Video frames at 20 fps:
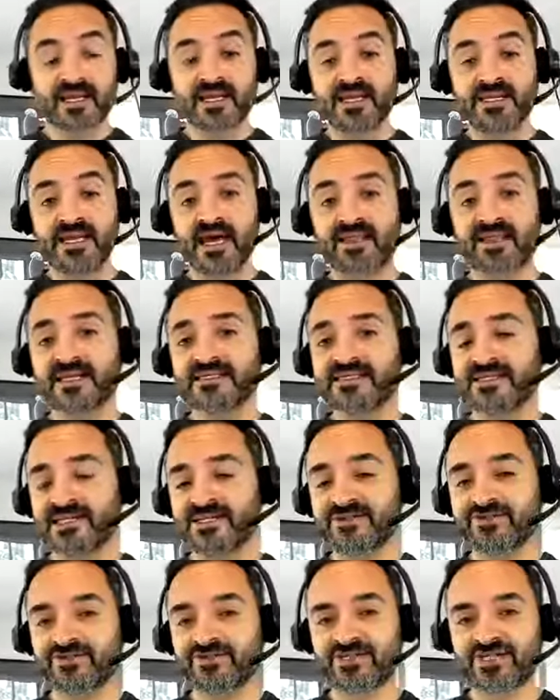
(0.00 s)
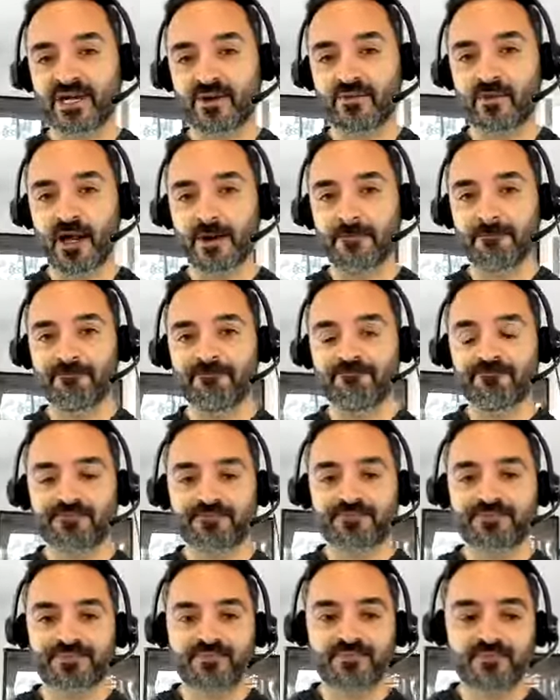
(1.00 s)
Now, that's an interesting one.
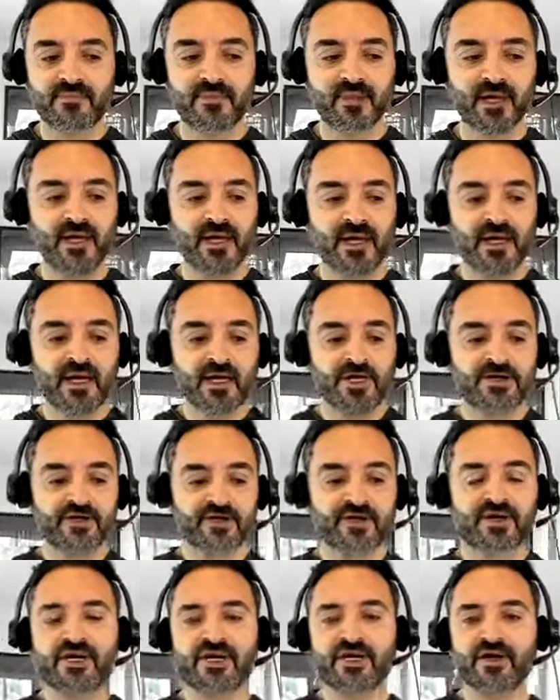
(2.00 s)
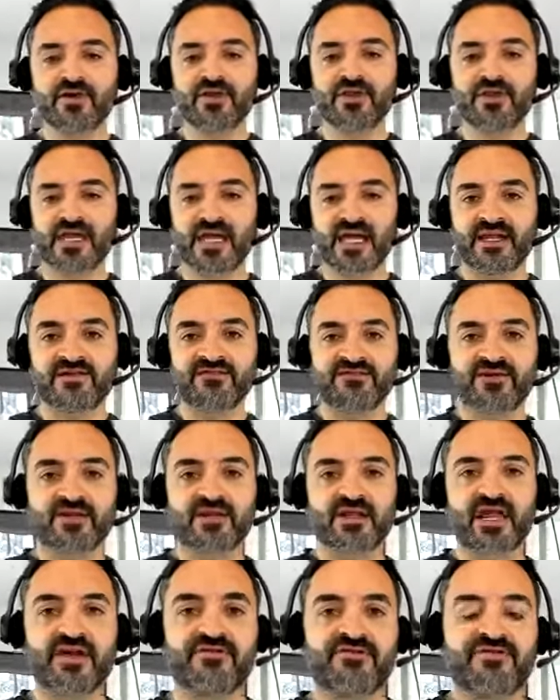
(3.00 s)
You're going to go to the end of your
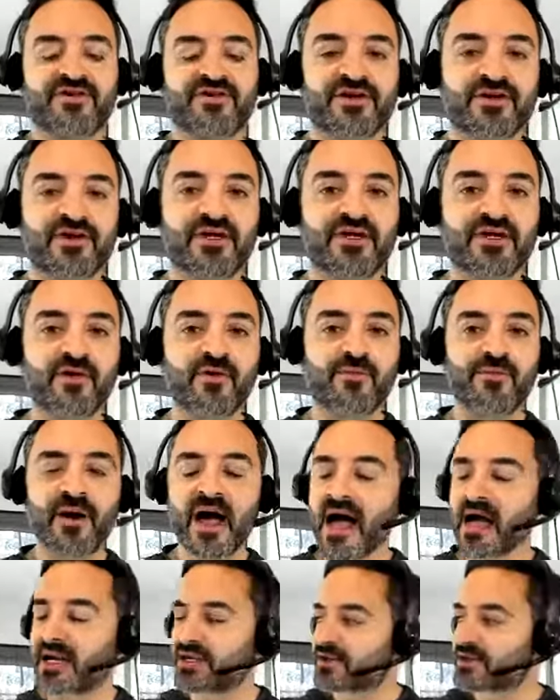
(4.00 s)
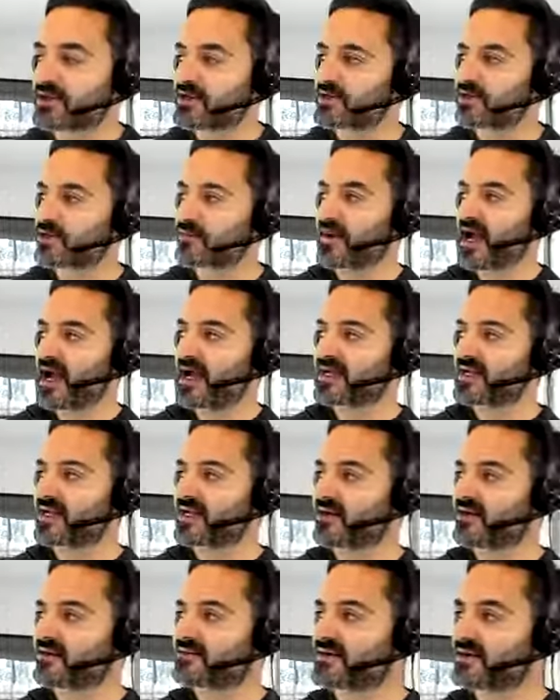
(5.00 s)
life and you're going to go back. You're going to look back and
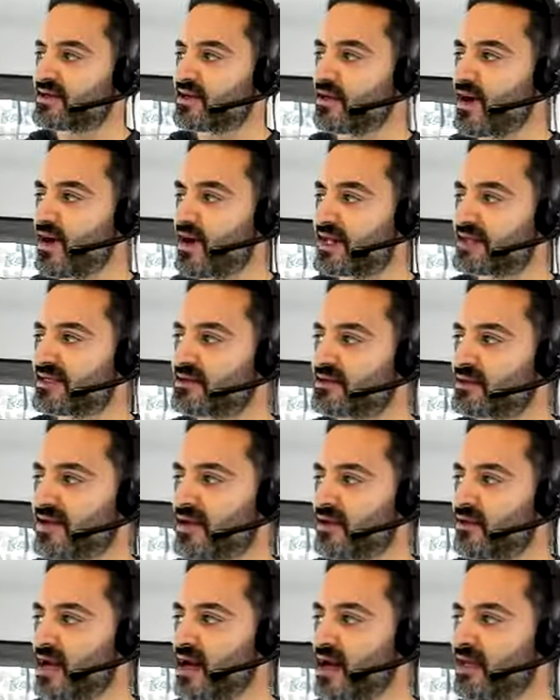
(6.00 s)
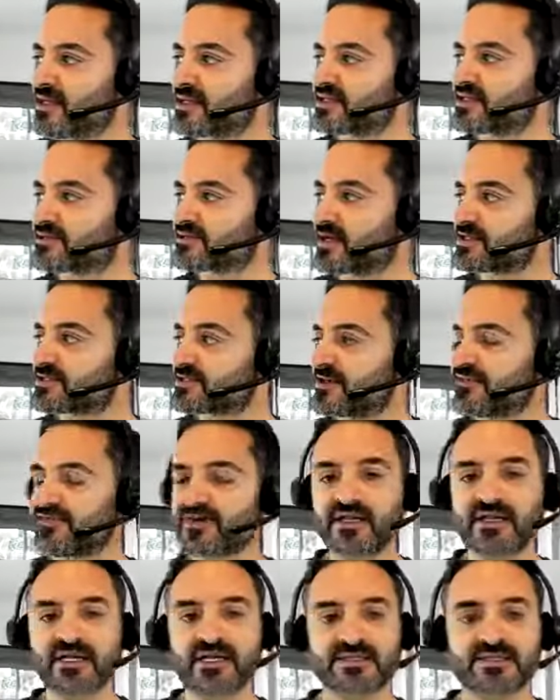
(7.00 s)
go, you know, I didn't know how to express my
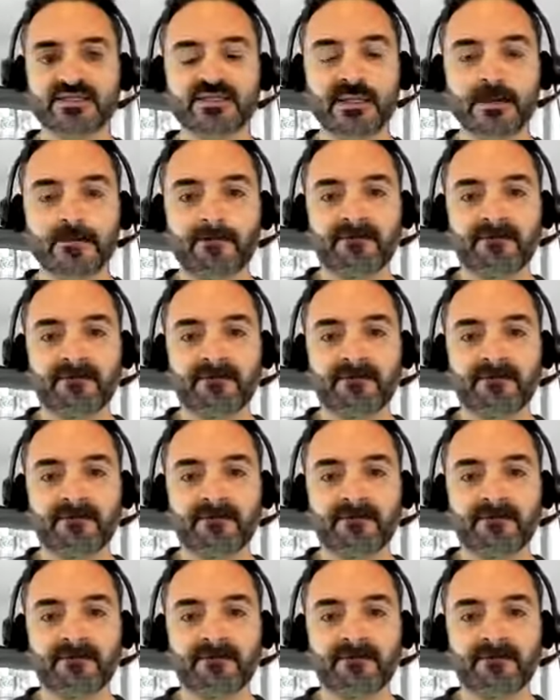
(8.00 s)
feelings.